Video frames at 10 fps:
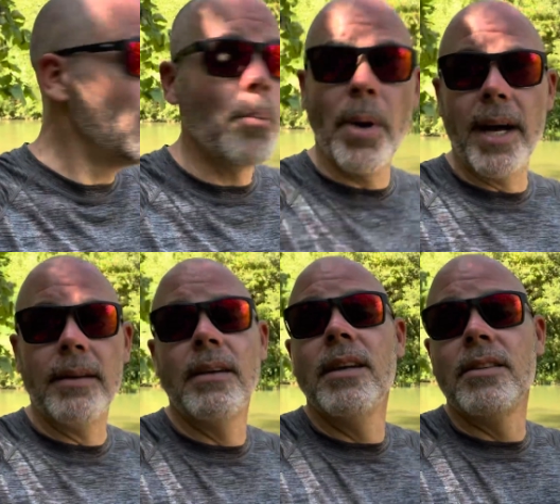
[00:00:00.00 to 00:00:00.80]
But
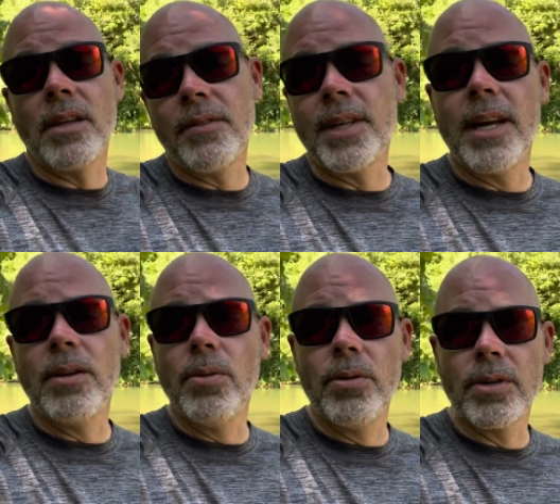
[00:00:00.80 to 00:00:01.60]
soft-sided
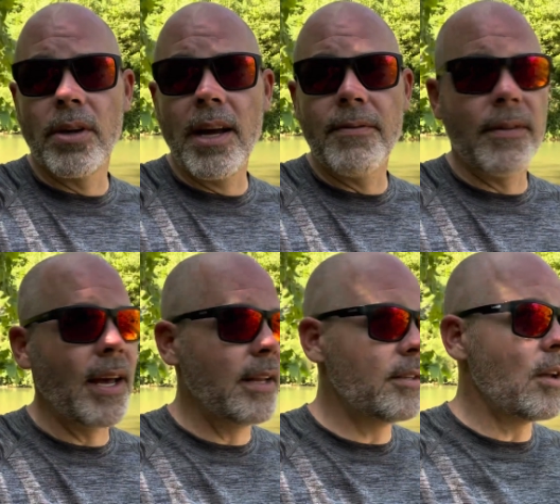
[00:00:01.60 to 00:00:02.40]
coolers are great for
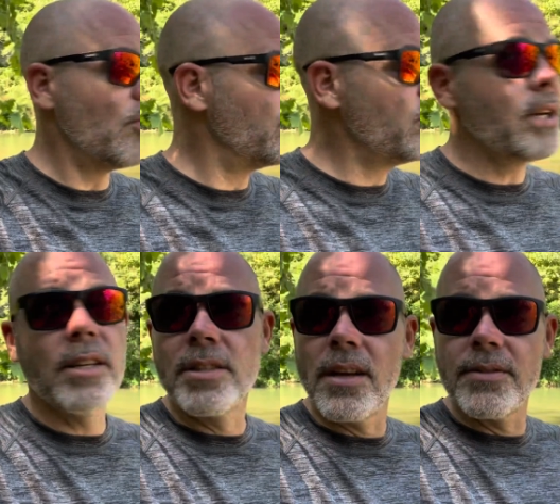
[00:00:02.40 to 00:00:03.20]
that. So when you get a
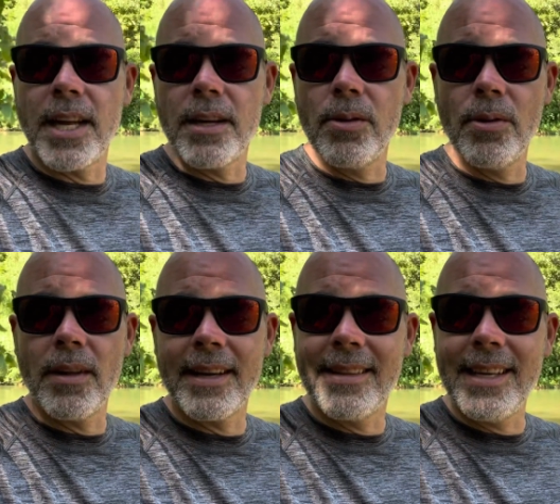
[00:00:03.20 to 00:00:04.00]
soft-sided cooler
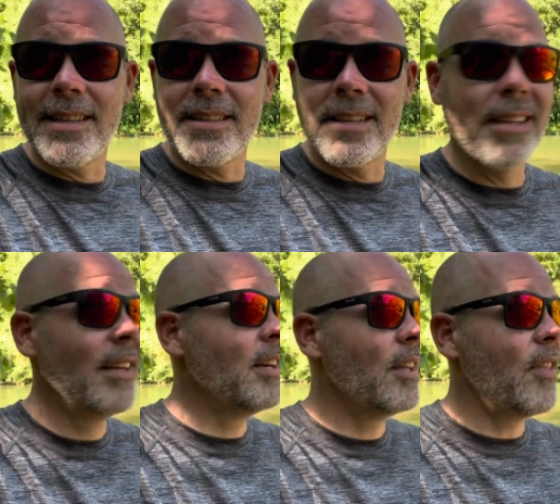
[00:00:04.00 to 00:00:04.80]
like this,
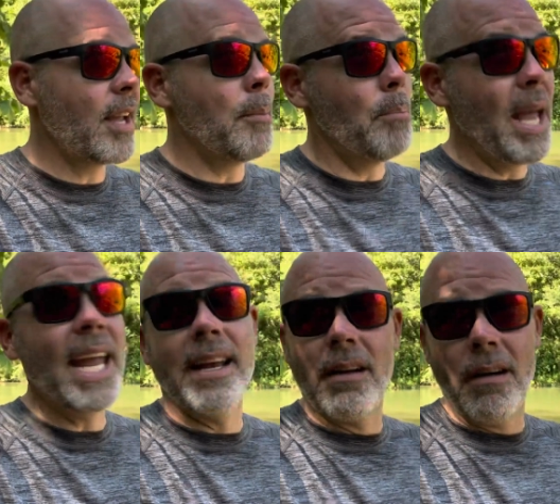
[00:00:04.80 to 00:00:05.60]
that can
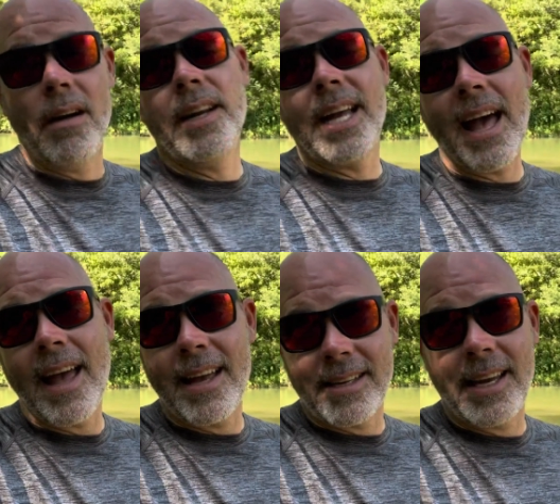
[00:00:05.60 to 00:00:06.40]
bake on a
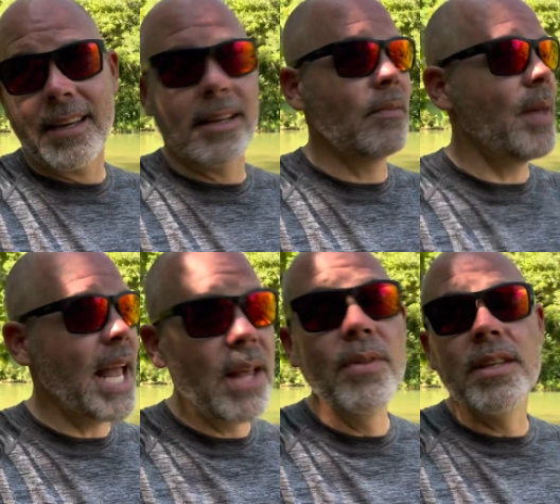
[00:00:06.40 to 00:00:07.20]
kayak deck
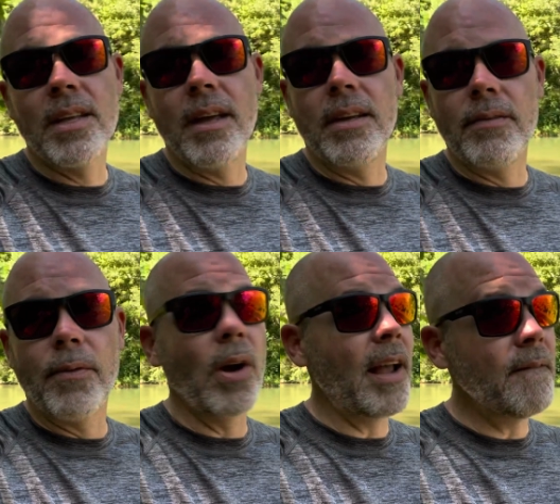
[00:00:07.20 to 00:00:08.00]
in the sun
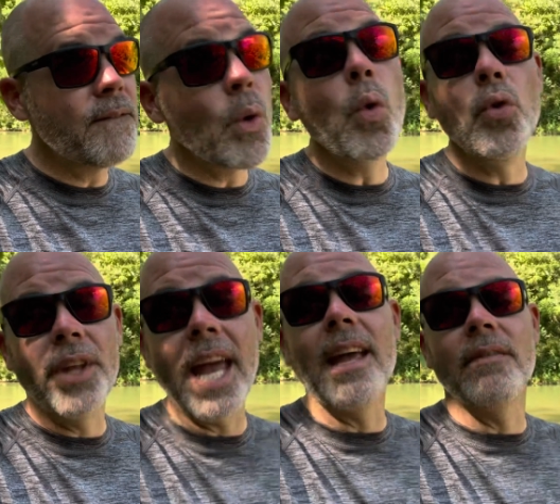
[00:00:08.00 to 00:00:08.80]
for a full
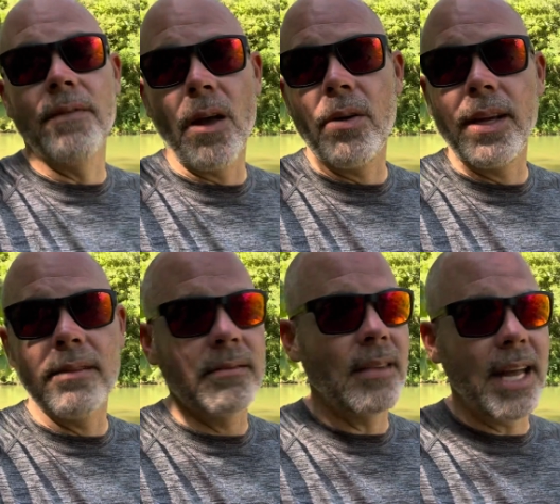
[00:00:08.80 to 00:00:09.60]
day of floating,
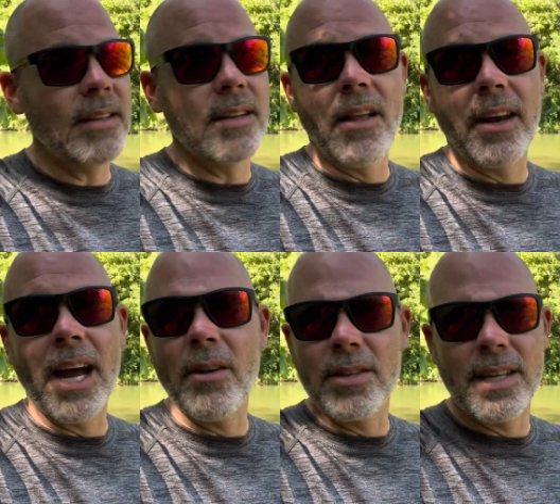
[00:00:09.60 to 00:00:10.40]
eight solid
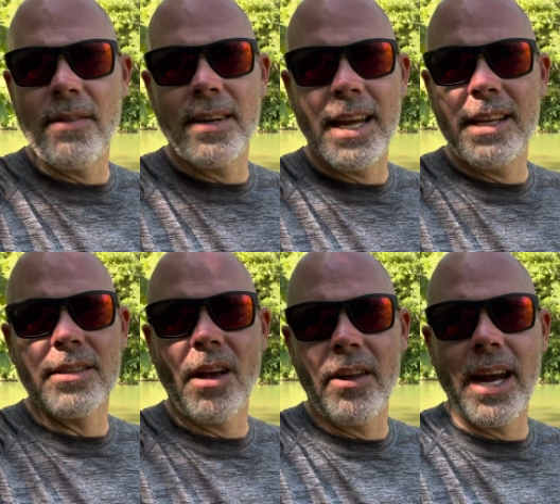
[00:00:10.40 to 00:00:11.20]
hours, seven to eight
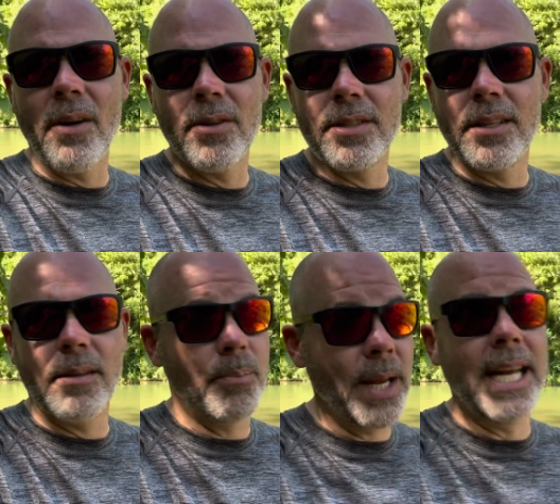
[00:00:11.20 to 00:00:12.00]
solid hours in the
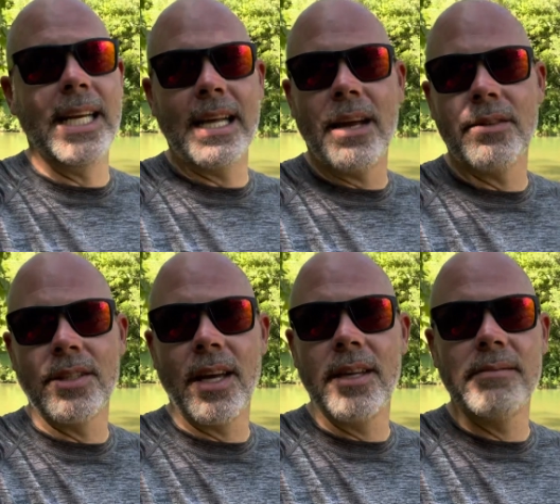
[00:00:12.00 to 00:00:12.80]
beating down sun,